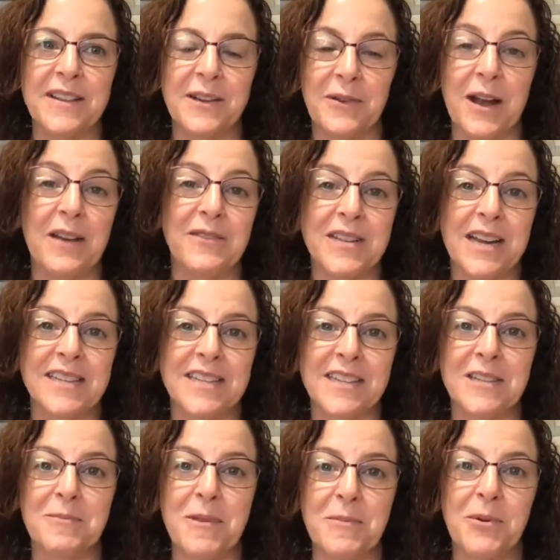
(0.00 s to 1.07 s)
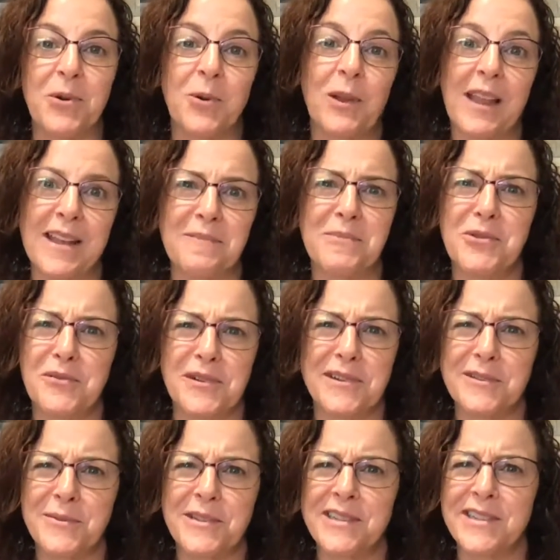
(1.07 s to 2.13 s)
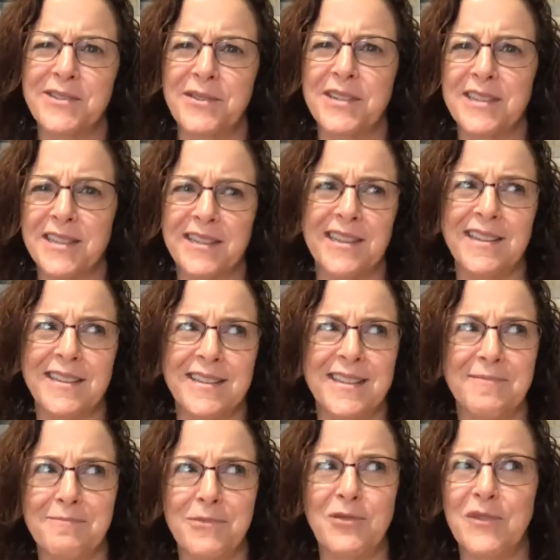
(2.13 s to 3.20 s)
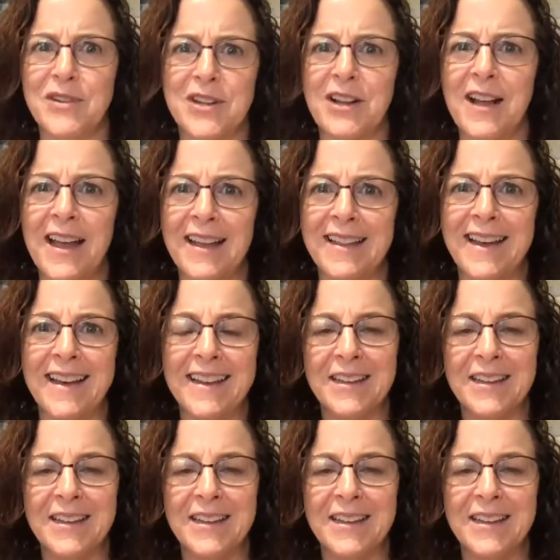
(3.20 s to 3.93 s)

they were advertising it to people who were like movers, which is sort of silly because movers all had that.